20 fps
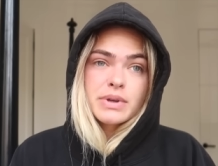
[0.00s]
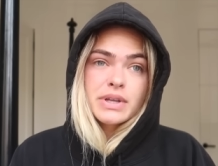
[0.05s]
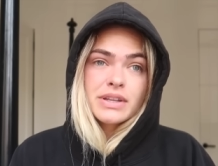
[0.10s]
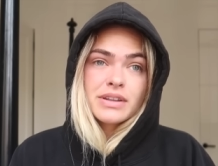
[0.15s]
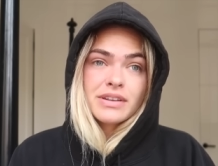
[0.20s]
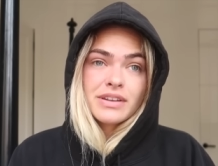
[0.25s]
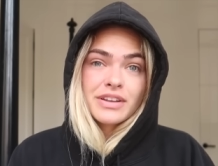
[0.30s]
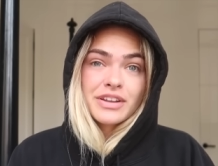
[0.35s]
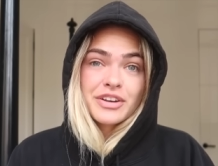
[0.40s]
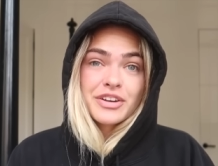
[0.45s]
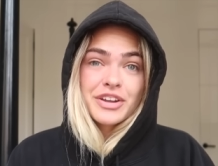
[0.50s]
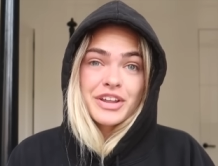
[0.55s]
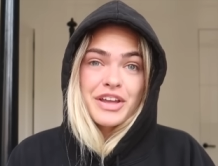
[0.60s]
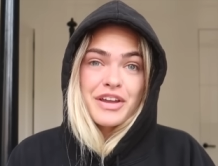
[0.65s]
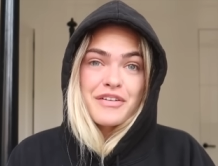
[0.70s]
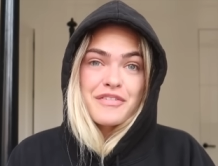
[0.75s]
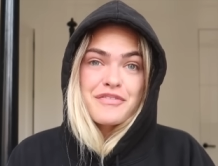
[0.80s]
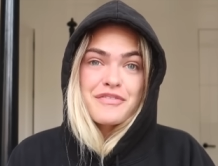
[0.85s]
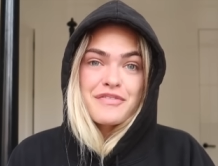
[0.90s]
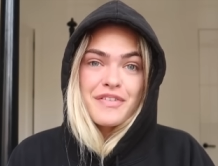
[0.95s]
to bed
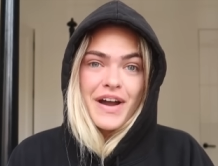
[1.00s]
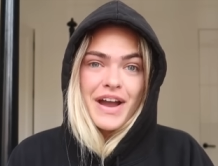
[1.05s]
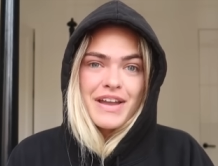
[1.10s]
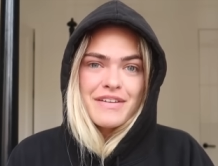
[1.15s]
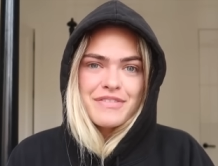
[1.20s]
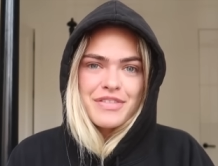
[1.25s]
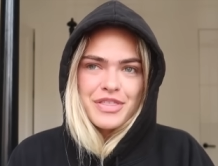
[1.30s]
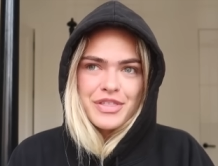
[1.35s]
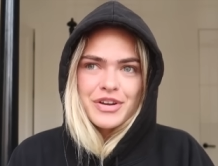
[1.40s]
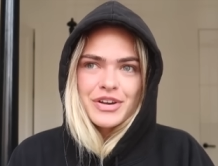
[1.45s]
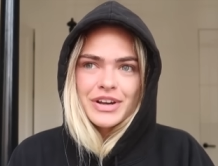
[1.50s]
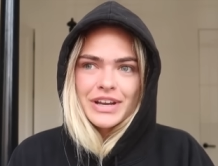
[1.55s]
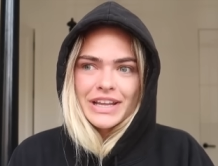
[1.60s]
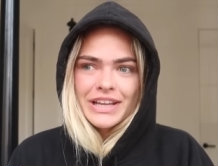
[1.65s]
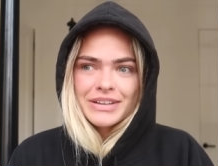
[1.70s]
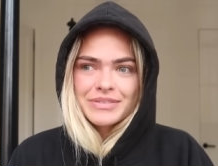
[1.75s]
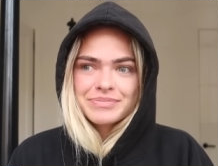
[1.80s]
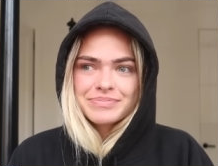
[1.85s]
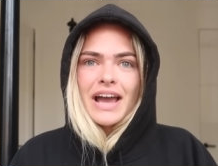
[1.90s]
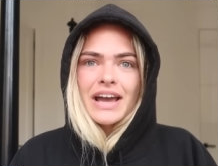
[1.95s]
literally at
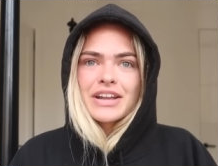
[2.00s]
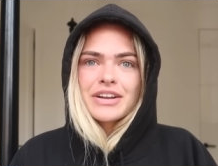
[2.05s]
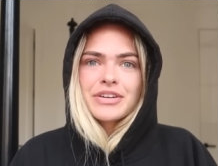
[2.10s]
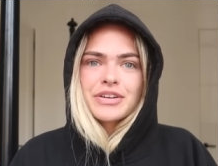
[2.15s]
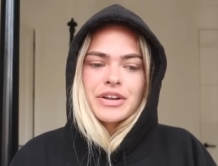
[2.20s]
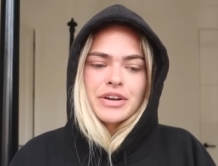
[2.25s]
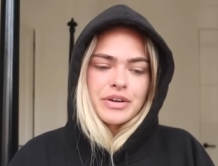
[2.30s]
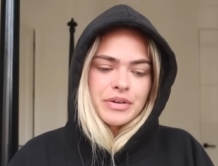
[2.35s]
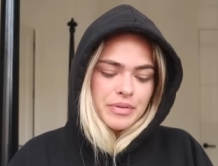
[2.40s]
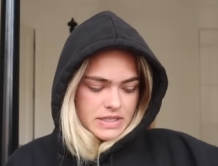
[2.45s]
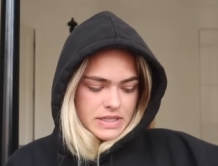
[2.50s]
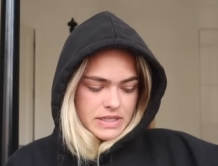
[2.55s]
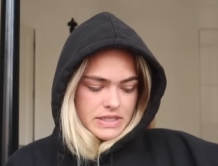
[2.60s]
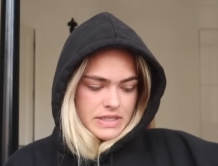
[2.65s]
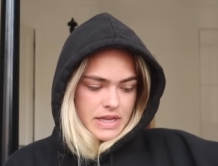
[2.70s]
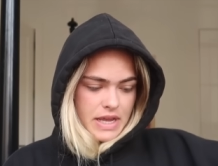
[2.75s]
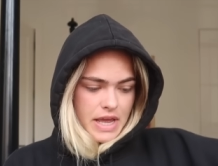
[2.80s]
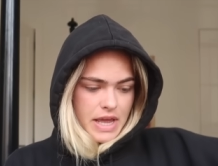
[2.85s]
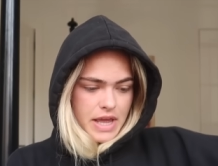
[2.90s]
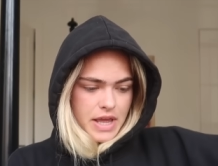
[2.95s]
5.30. I don't know.
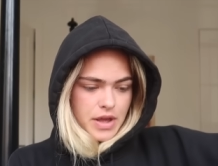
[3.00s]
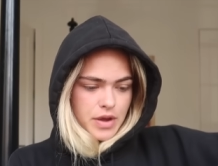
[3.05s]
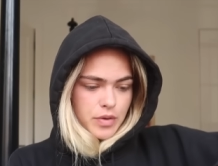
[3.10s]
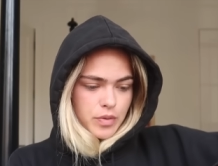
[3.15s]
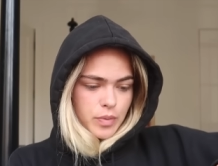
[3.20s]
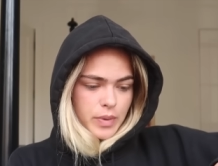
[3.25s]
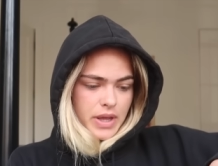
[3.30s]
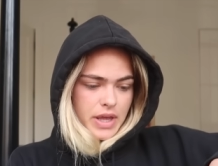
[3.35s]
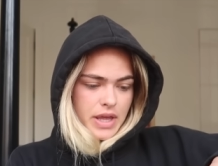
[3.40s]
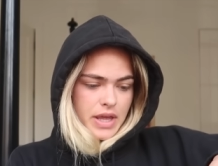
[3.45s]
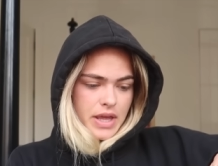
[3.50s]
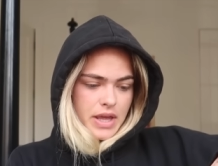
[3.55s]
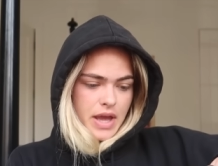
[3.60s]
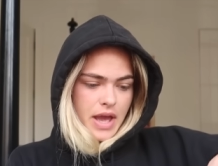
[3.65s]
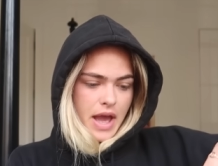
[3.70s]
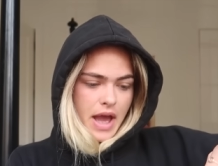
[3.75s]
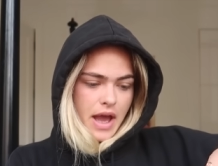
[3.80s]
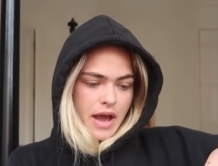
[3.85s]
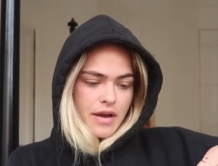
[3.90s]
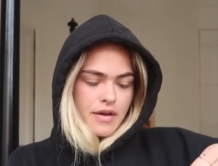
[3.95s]
Today we
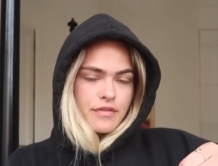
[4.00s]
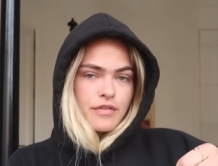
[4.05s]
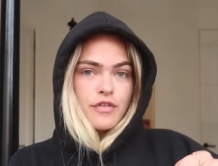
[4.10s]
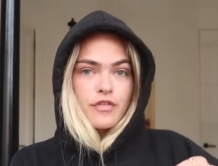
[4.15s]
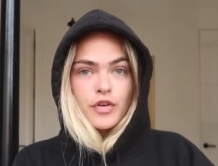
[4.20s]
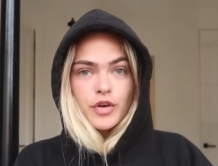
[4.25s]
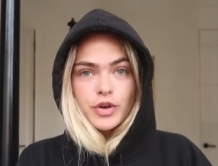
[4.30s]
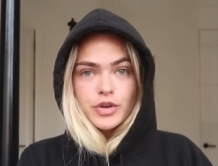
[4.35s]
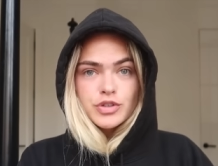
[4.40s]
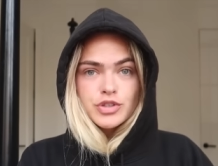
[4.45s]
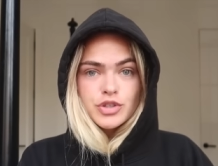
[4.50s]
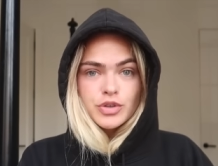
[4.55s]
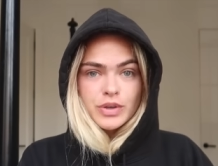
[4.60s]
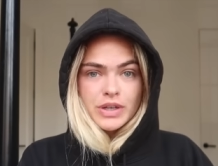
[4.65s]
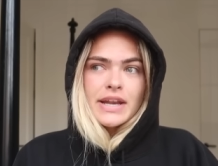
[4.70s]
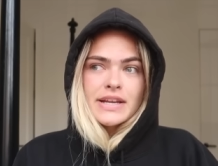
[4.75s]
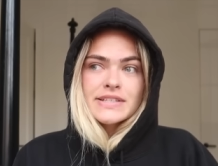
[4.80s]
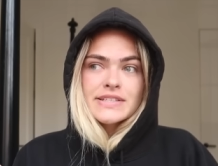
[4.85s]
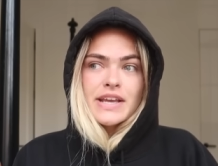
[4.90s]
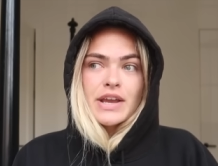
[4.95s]
have a photo
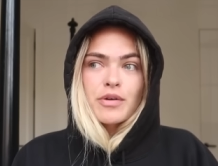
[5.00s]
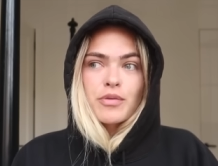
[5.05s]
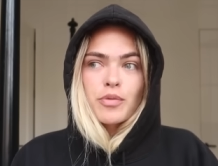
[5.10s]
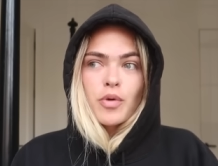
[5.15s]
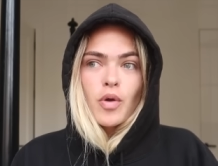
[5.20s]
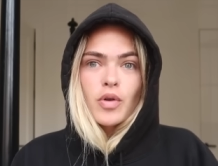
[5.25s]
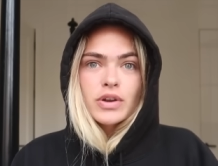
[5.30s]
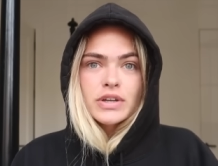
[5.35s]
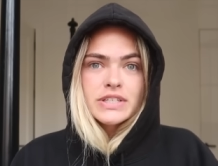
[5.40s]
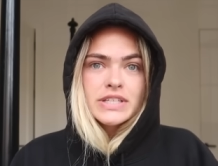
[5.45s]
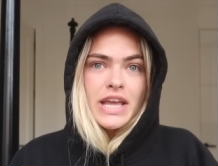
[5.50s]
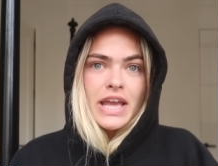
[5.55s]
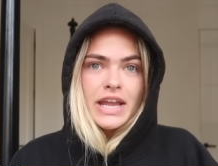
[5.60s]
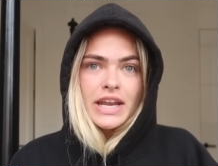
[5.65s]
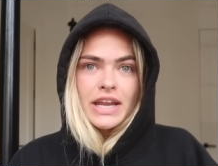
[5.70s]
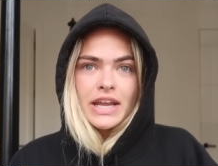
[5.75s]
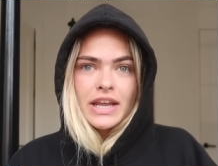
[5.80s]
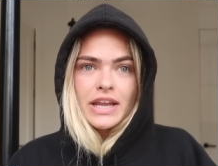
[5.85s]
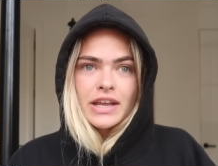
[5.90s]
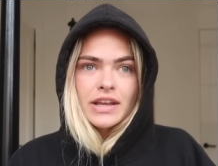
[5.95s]
shoot and it's like roller
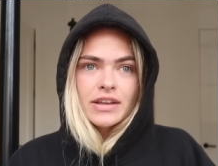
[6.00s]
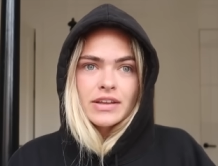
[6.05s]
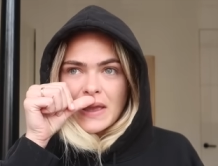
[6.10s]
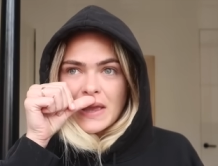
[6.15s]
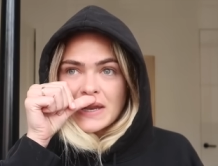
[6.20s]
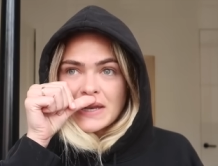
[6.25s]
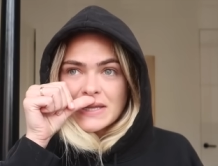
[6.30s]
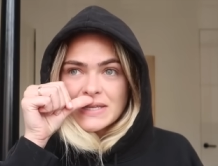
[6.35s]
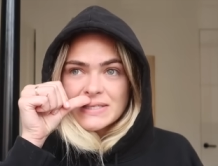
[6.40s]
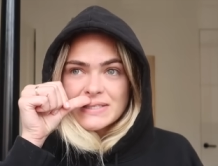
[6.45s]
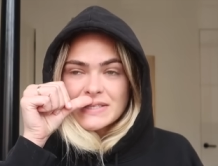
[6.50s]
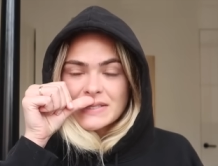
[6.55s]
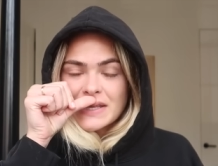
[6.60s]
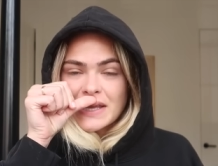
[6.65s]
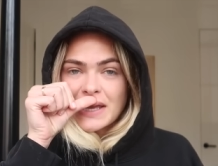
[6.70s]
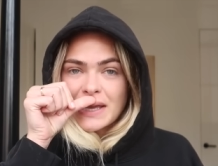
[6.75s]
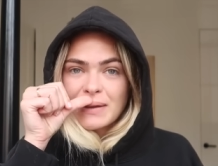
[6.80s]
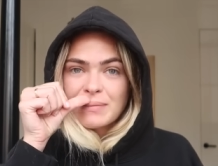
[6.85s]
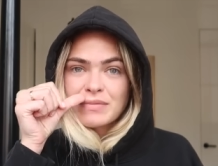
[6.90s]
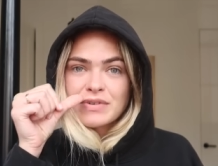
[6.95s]
skating, 80s
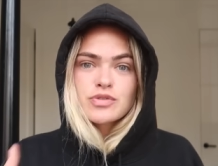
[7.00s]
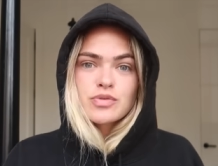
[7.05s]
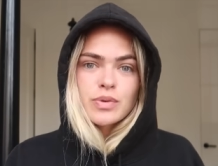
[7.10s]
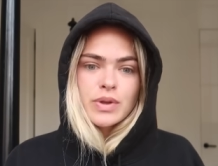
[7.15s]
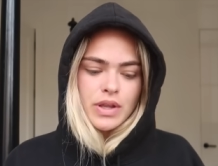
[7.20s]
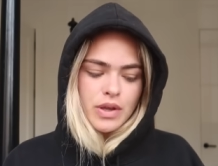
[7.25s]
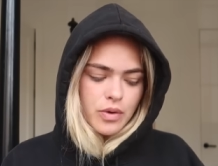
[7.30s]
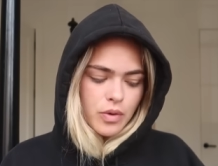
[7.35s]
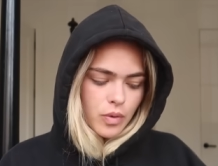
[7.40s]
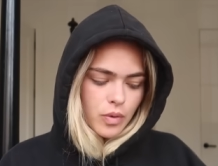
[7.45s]
theme. It's really